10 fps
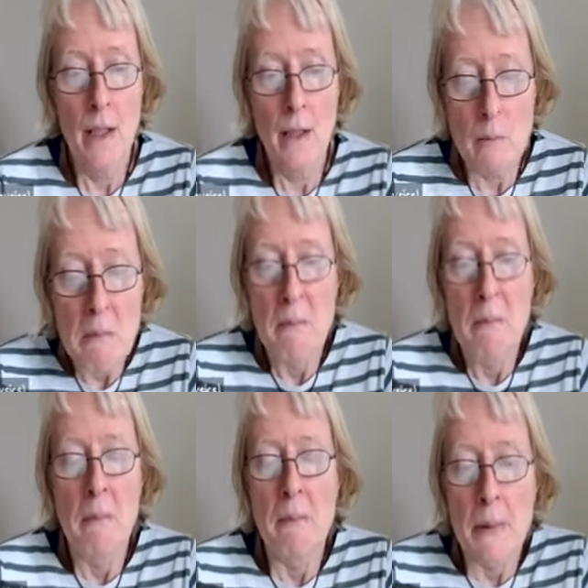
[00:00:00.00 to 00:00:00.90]
Um,
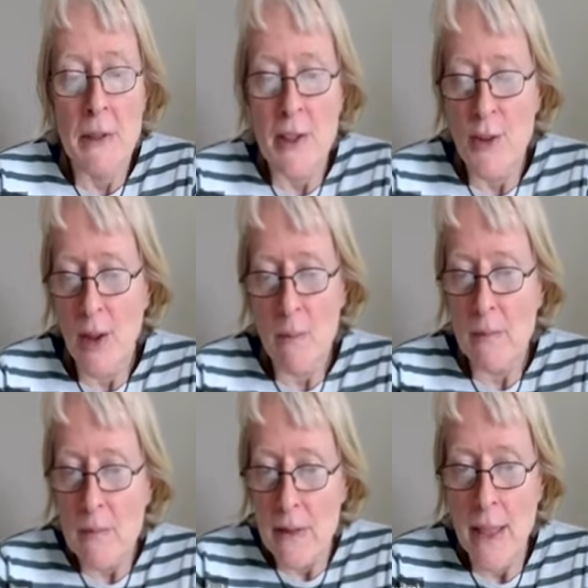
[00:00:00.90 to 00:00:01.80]
but at
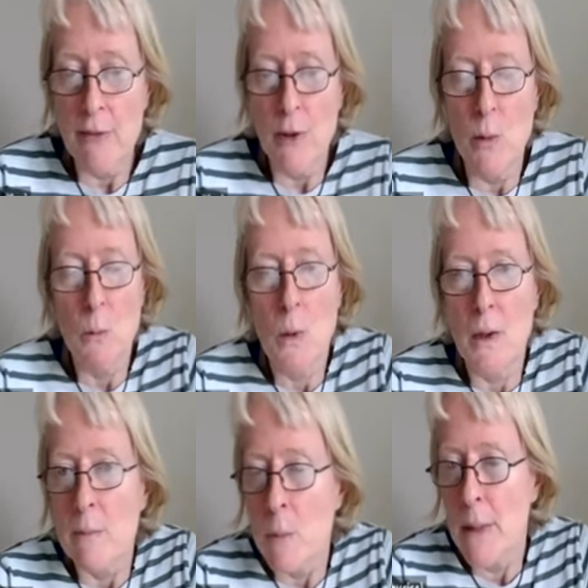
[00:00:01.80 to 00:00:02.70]
some level,
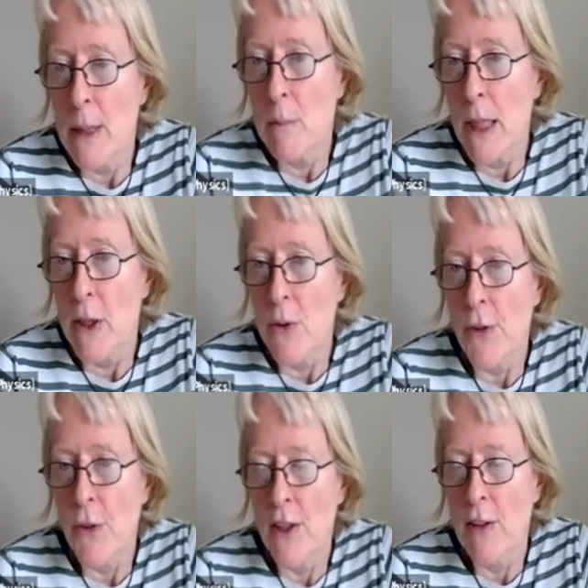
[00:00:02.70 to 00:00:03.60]
what we mean by a
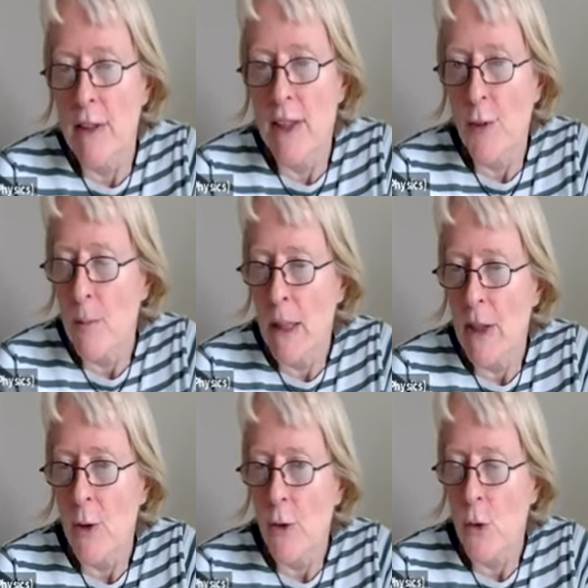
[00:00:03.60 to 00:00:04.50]
good theory is it
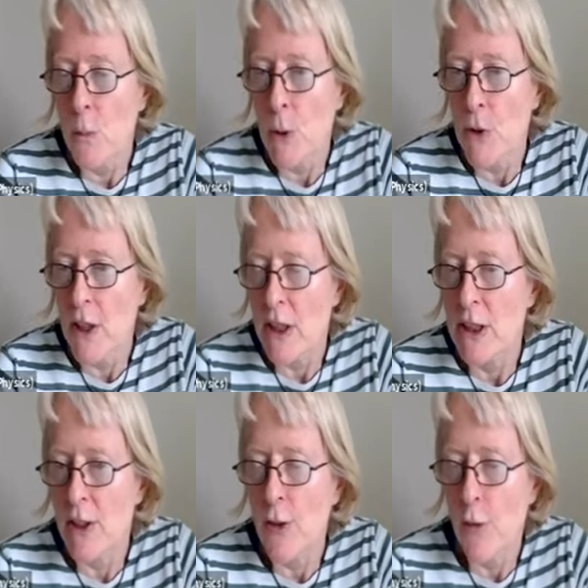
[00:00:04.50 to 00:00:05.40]
makes good
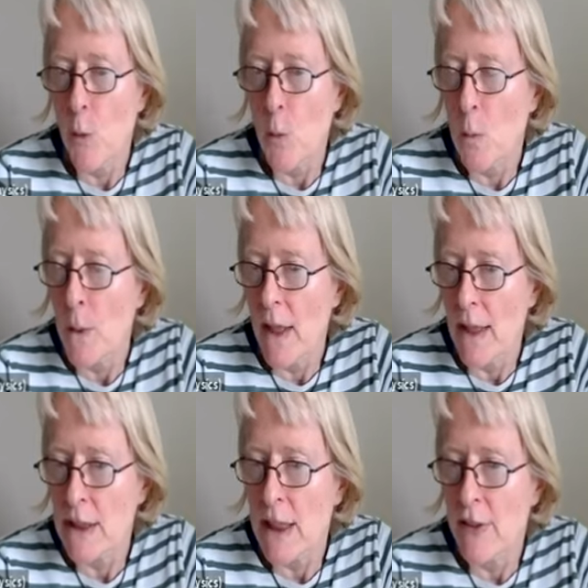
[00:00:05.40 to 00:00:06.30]
predictions for what we
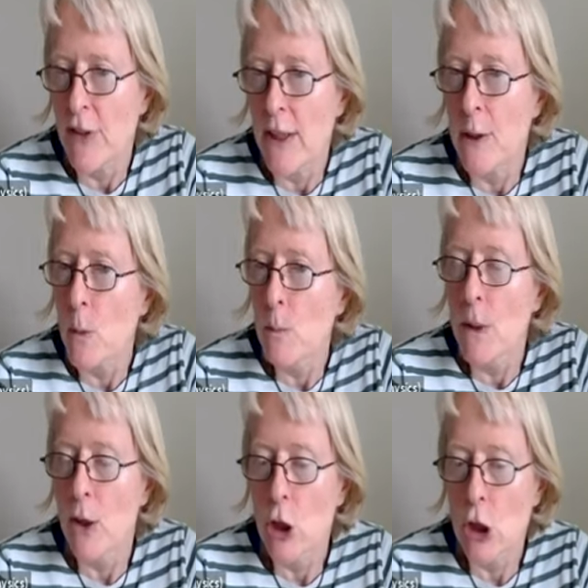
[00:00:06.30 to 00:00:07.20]
actually find when
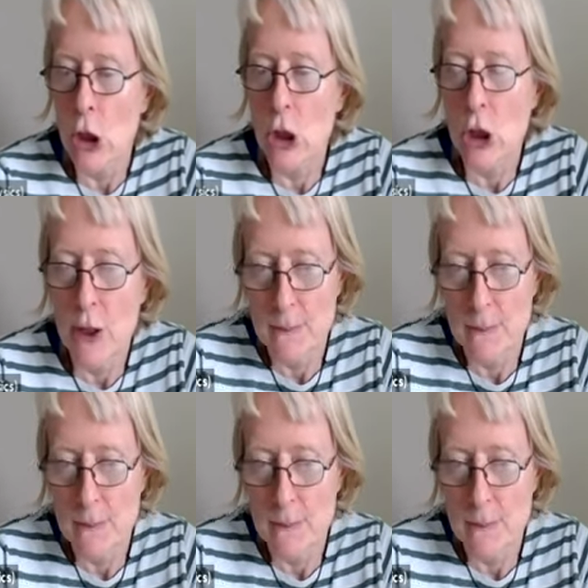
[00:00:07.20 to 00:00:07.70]
we go and look.